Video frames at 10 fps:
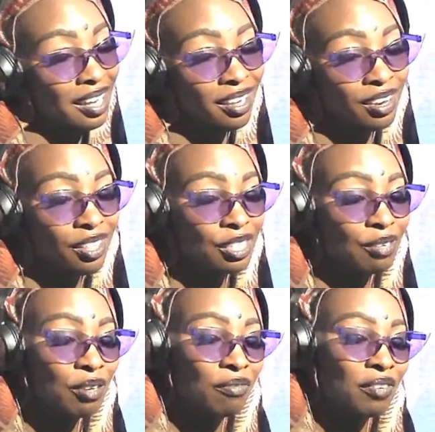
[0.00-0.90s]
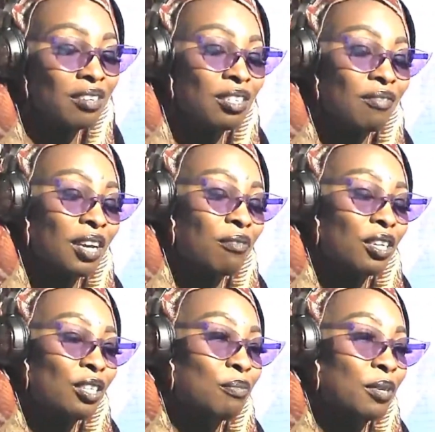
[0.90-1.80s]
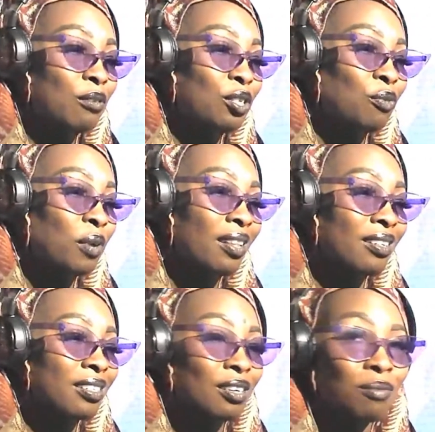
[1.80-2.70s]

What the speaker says: And in the 12 figures of African spirituality,